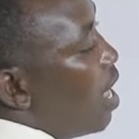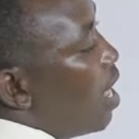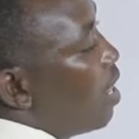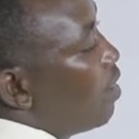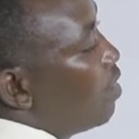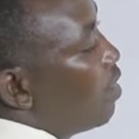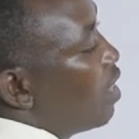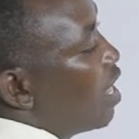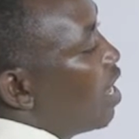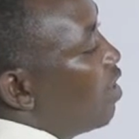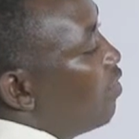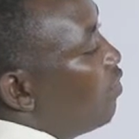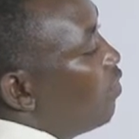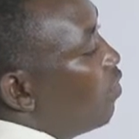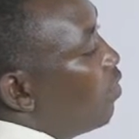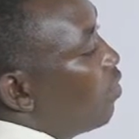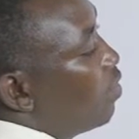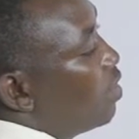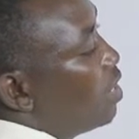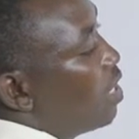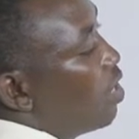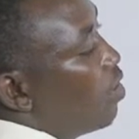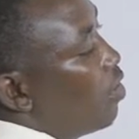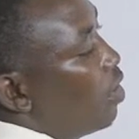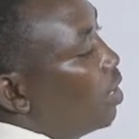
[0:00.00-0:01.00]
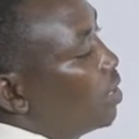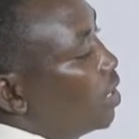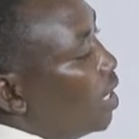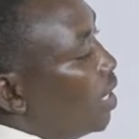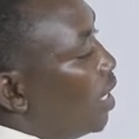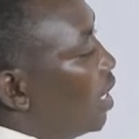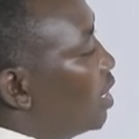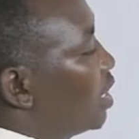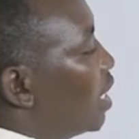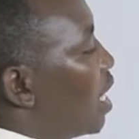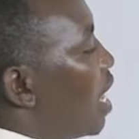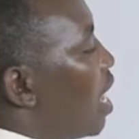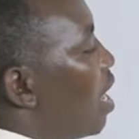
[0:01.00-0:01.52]
and therefore the
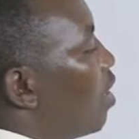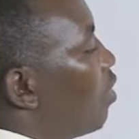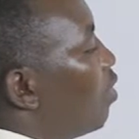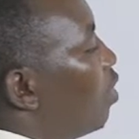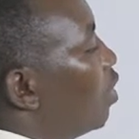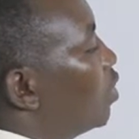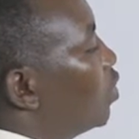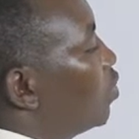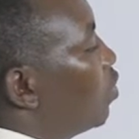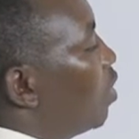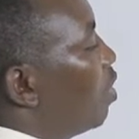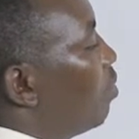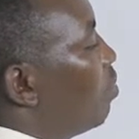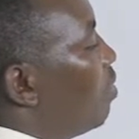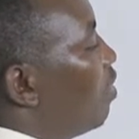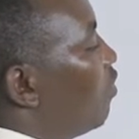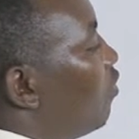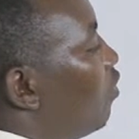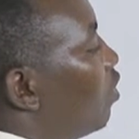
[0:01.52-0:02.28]
alternate angles will be